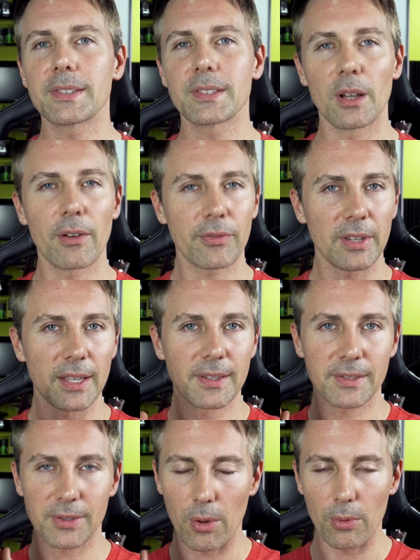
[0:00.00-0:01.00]
stuff
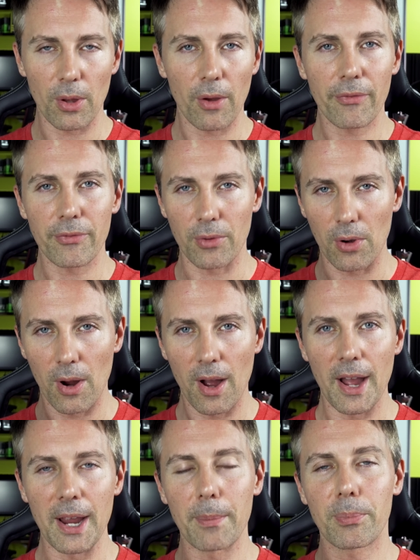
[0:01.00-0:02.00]
gets sold off for a
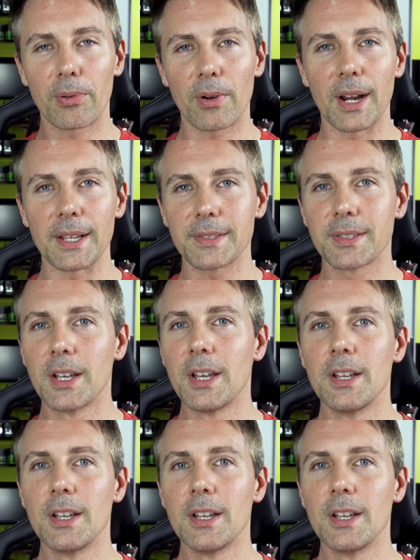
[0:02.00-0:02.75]
higher price.